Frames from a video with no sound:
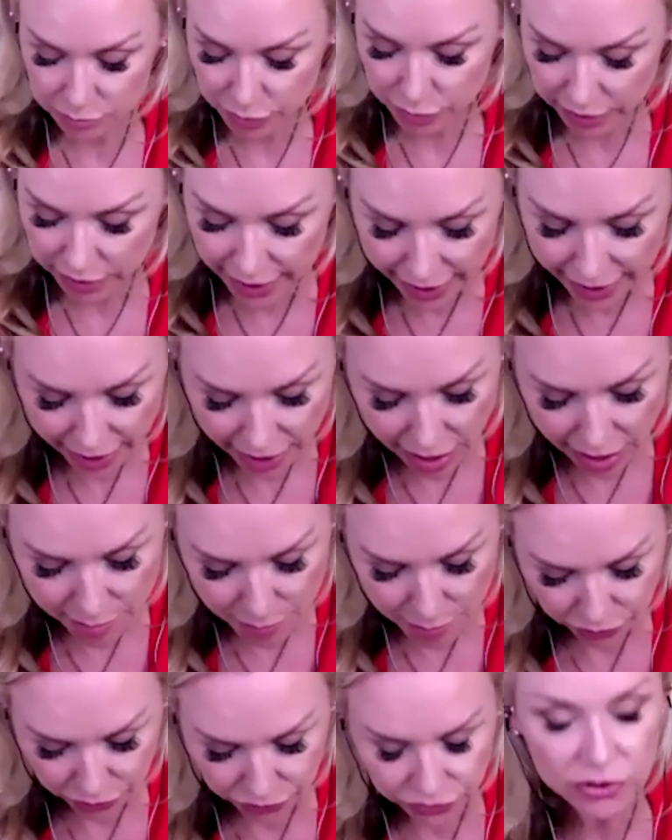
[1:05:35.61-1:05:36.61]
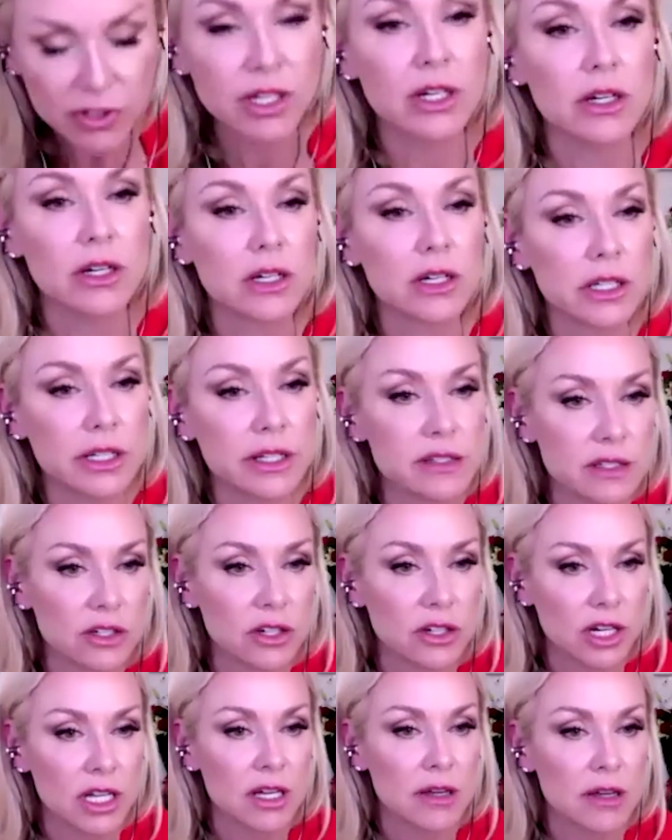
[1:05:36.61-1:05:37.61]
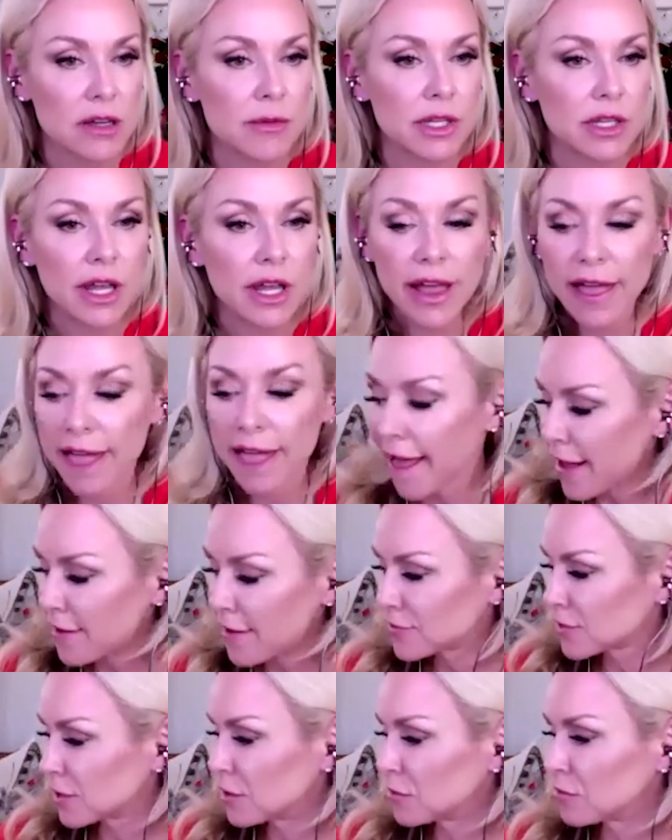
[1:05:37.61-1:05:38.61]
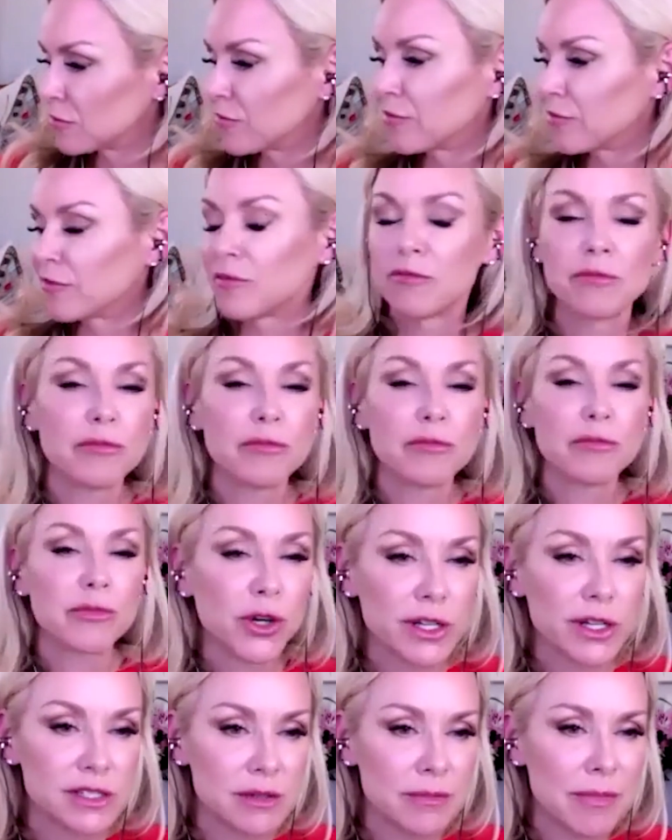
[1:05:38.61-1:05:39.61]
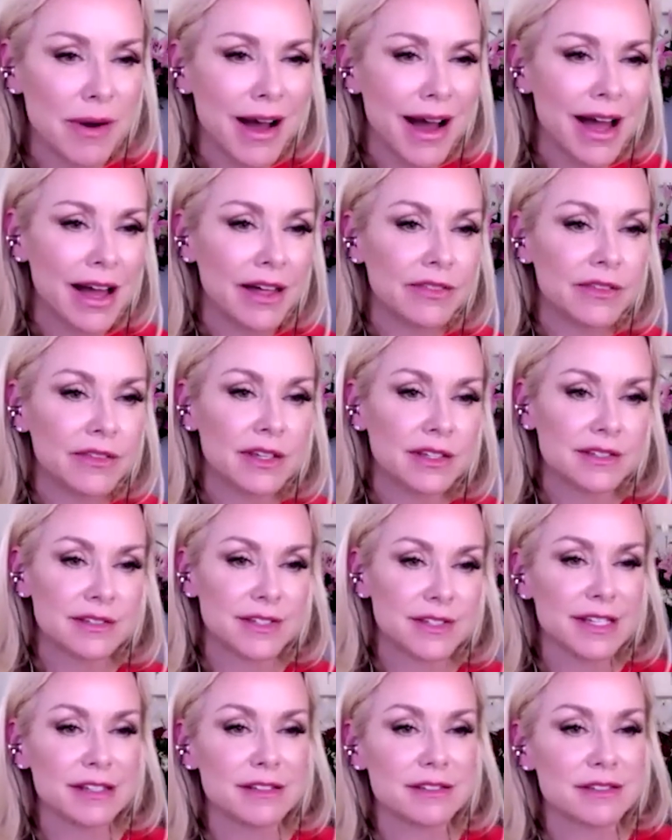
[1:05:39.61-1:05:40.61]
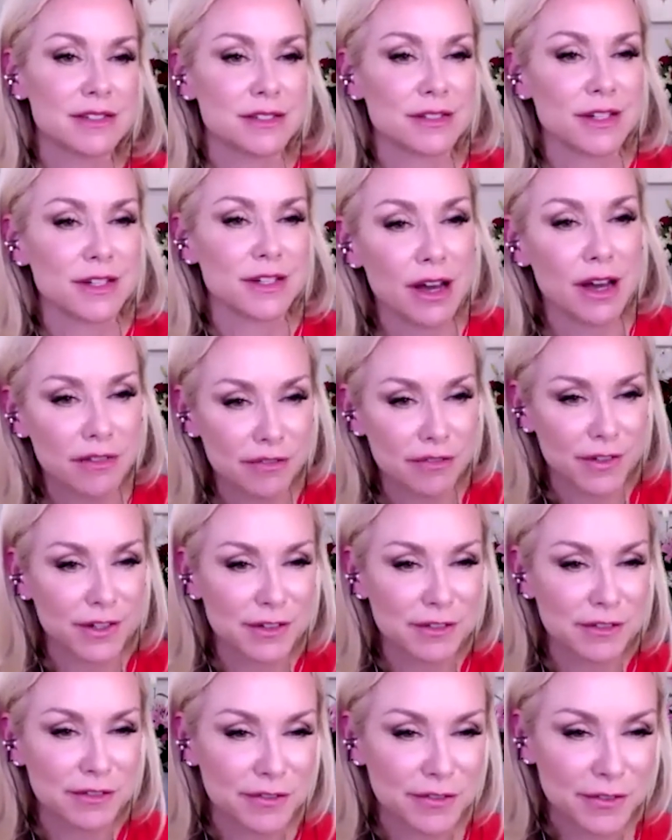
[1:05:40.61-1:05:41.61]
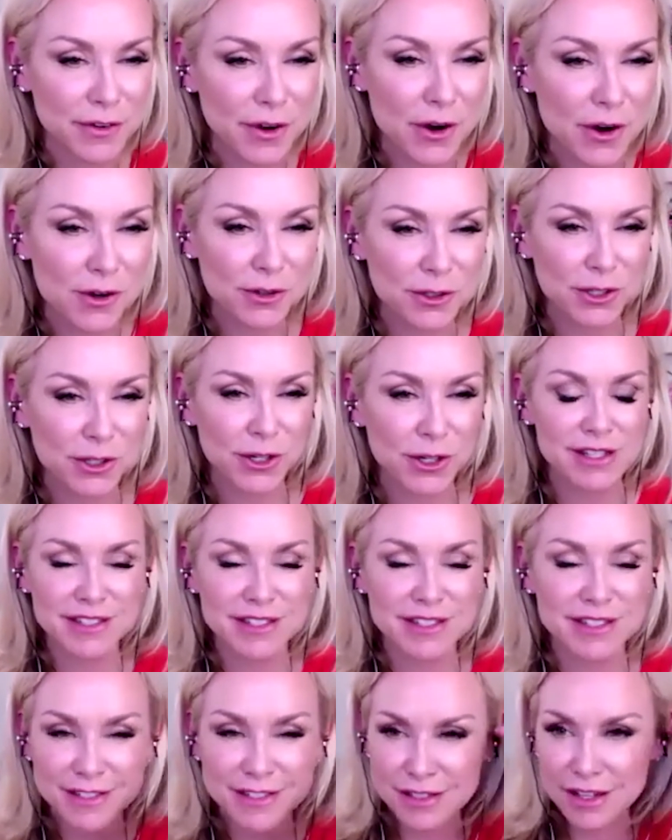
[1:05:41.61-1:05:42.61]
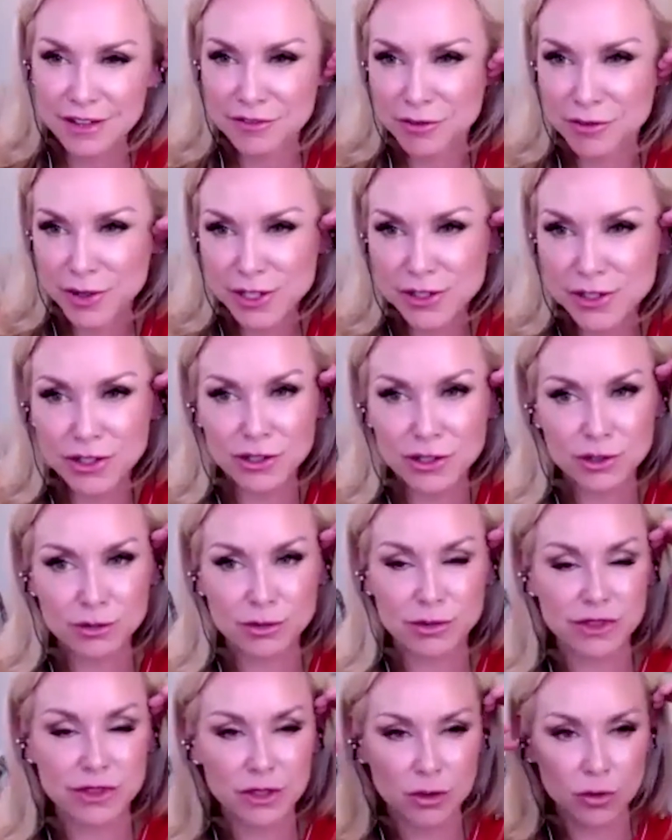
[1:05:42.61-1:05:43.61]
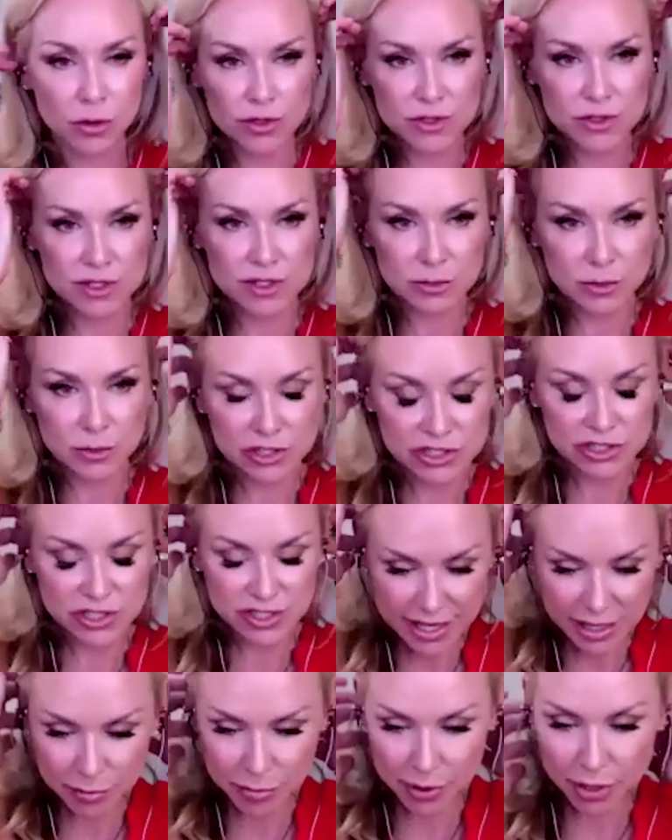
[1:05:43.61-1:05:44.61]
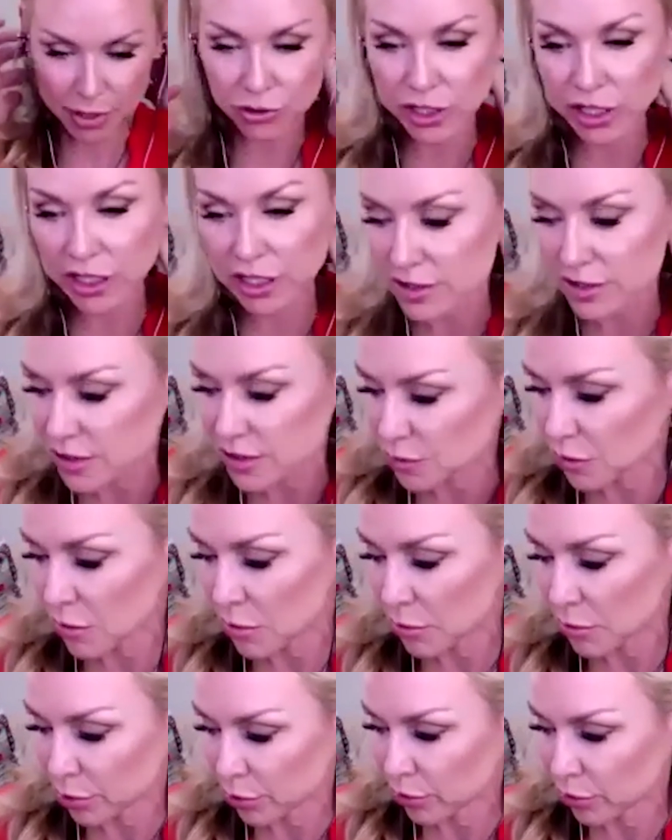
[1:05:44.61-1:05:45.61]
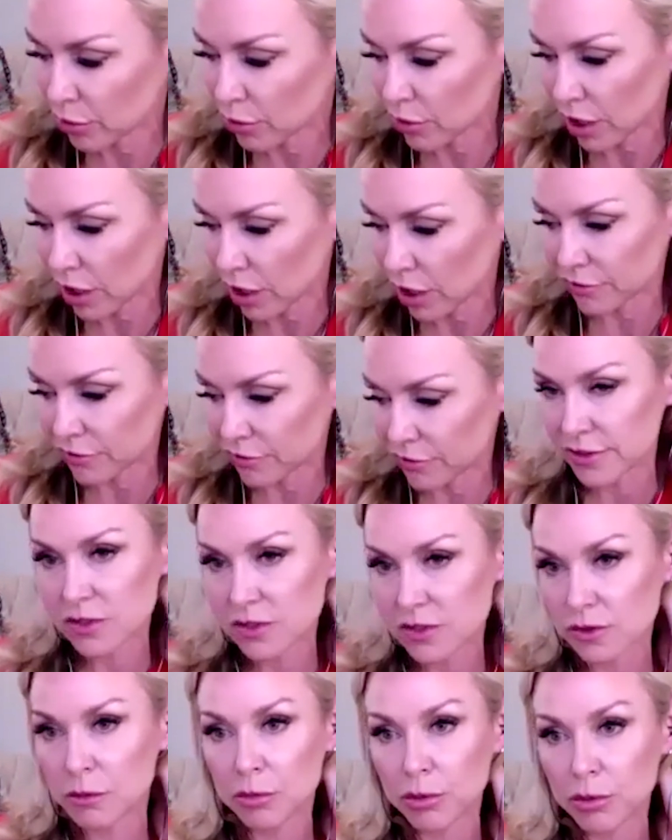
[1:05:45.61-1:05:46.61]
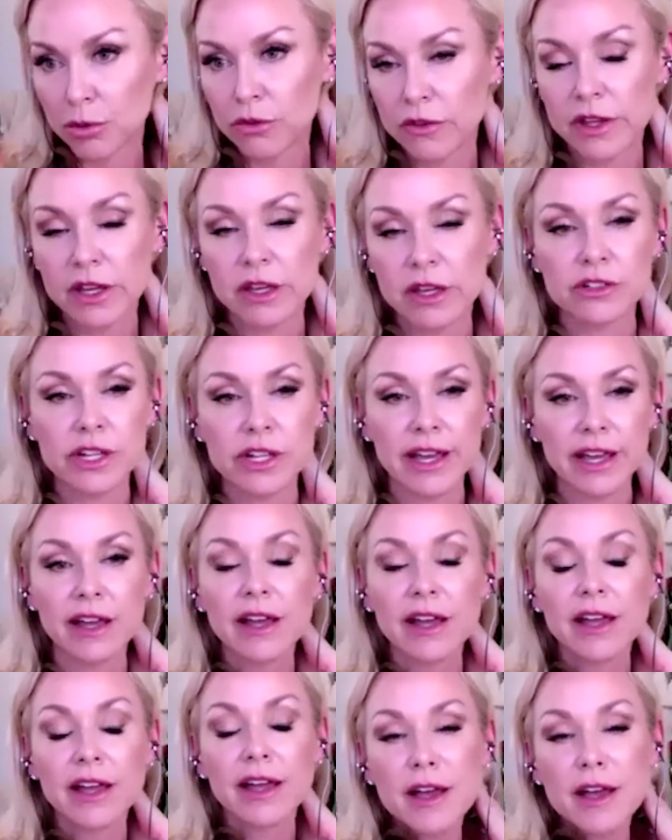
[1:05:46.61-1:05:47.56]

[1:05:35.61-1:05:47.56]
But yeah, I'm mostly on Instagram and have some crazy behind the scenes stuff of all the crazy stuff we do with the horses. We just had a pony in a swimming pool, our friend's swimming pool, the other day.